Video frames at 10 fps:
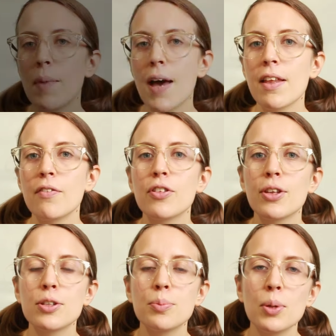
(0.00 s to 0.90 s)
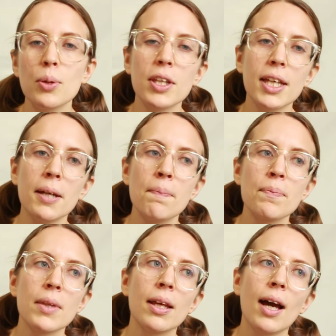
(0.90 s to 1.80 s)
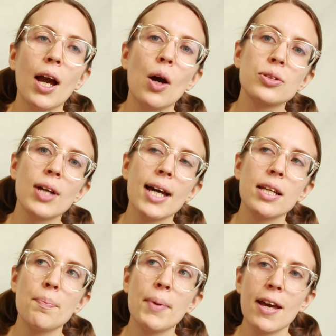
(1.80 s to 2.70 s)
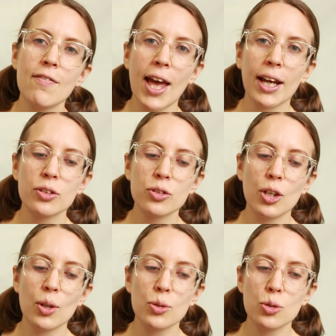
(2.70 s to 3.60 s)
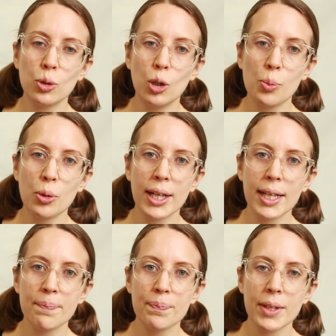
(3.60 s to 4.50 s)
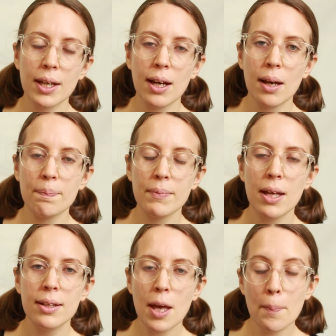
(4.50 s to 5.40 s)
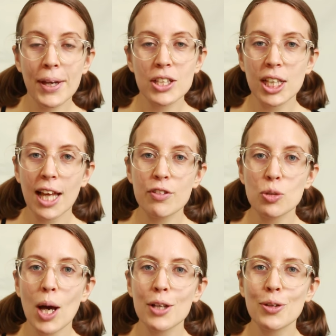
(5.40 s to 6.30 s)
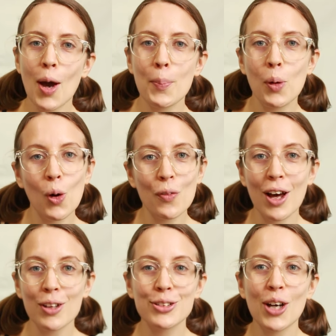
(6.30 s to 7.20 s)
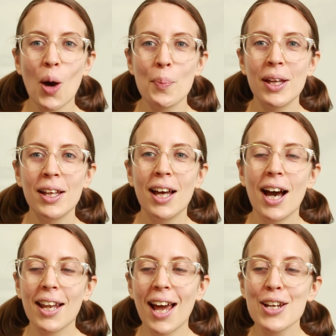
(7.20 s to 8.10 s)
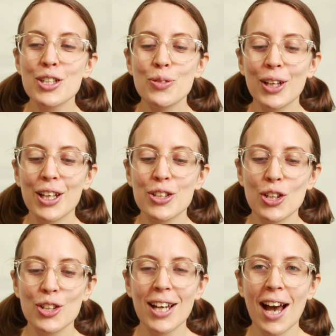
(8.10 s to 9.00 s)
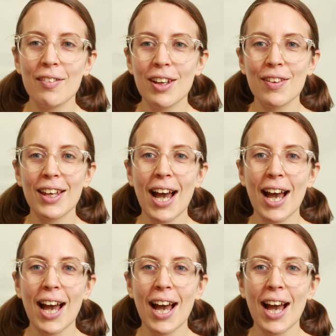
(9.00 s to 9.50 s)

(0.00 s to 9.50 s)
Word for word: And then for the smoothie, I also had a bit of extra strawberry mixture left as well, so I poured that on top. And I actually really enjoyed having the